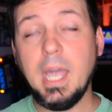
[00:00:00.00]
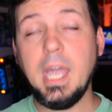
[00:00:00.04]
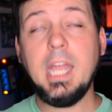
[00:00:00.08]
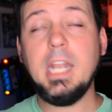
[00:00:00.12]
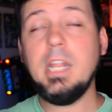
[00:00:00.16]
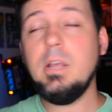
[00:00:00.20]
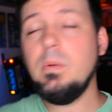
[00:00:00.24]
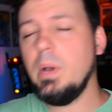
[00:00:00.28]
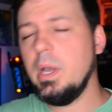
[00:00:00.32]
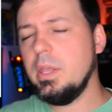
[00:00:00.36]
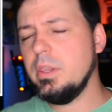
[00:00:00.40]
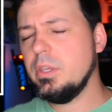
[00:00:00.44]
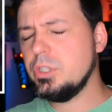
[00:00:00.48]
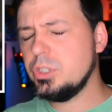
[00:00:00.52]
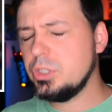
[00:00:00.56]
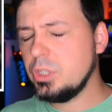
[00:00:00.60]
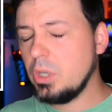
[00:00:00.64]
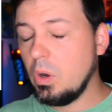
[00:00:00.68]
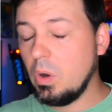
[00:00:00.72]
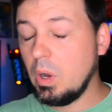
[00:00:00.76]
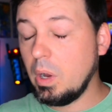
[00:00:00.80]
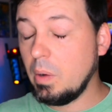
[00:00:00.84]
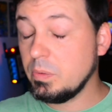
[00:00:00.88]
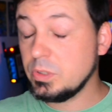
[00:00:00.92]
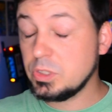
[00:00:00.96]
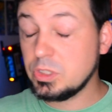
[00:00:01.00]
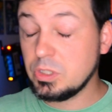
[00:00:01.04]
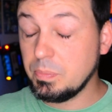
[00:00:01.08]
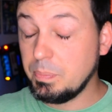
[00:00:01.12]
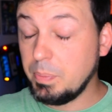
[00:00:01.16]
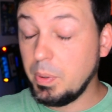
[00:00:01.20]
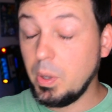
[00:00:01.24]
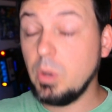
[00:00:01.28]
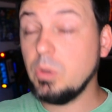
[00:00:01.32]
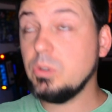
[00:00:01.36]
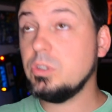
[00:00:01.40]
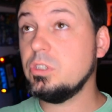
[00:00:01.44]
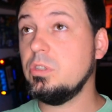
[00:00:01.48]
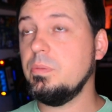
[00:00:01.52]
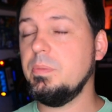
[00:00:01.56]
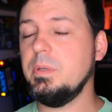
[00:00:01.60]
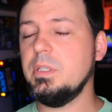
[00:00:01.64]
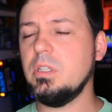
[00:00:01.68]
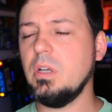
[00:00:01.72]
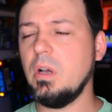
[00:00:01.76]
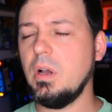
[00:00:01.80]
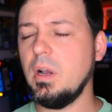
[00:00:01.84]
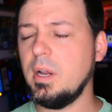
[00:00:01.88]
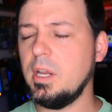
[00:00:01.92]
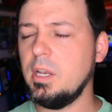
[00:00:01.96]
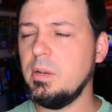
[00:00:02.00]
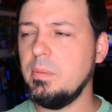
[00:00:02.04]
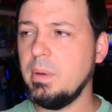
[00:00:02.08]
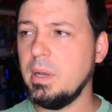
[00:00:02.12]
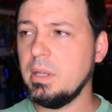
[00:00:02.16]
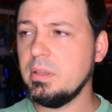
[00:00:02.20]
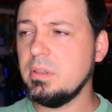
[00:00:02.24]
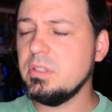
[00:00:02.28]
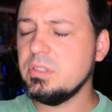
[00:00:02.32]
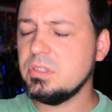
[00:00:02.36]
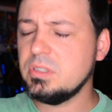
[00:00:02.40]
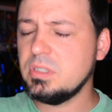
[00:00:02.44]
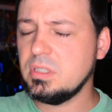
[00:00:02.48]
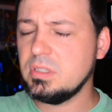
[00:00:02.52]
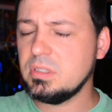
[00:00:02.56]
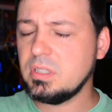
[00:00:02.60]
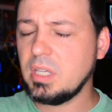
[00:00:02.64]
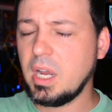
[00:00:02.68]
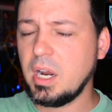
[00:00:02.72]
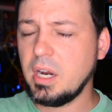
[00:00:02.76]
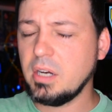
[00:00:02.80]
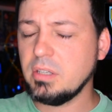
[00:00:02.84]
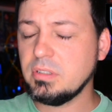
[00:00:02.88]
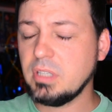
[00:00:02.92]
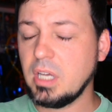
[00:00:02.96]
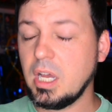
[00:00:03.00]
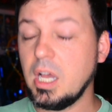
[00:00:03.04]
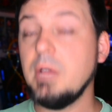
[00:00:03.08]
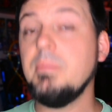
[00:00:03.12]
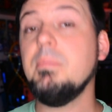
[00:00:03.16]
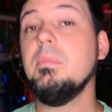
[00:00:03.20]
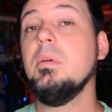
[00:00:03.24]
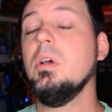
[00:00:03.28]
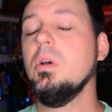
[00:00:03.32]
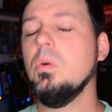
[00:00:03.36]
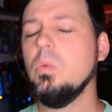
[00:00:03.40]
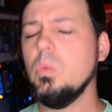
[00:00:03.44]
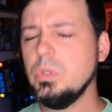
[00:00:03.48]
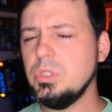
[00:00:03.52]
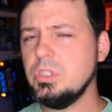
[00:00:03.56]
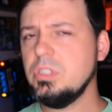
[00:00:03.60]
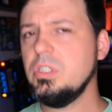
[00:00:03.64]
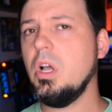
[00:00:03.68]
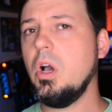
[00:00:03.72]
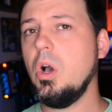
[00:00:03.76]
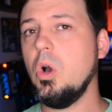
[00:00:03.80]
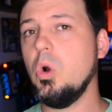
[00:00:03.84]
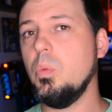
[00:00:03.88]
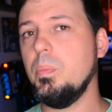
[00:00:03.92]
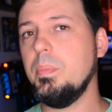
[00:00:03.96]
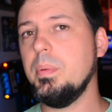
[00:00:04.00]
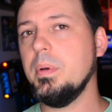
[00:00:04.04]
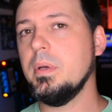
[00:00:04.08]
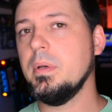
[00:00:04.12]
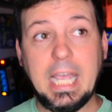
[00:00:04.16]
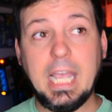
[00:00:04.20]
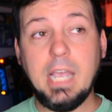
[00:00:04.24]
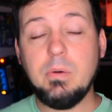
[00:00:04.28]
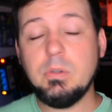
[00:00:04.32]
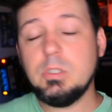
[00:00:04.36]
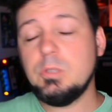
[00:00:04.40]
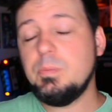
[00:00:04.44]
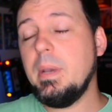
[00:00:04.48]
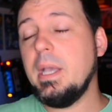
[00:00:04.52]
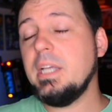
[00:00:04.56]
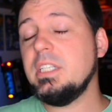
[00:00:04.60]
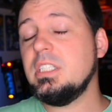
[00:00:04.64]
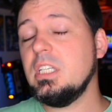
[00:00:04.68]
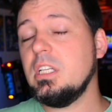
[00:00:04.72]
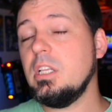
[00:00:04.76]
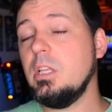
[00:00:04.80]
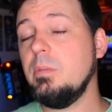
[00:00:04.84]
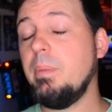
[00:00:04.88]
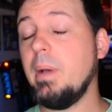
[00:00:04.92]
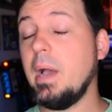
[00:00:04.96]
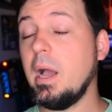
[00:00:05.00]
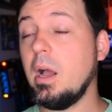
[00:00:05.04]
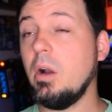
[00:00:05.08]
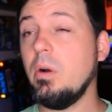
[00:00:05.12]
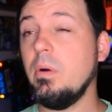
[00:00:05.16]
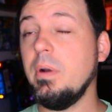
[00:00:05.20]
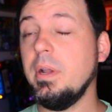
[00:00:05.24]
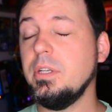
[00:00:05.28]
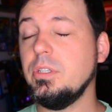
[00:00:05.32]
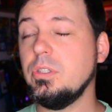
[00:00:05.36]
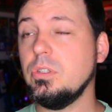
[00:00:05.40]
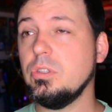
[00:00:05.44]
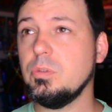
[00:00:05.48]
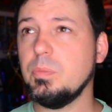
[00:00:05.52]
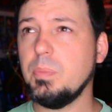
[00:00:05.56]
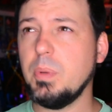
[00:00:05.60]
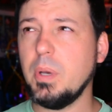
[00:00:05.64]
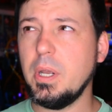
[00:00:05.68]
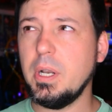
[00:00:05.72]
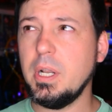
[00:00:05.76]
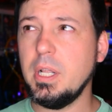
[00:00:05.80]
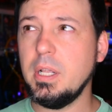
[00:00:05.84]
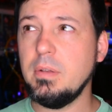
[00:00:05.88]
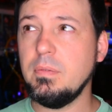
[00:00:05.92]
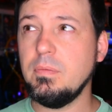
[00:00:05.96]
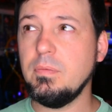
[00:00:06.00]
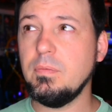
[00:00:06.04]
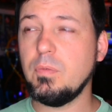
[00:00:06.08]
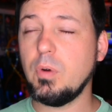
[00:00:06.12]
Anyway, the show I was supposed to be talking about this entire time was dope. It was basically Power Rangers, but in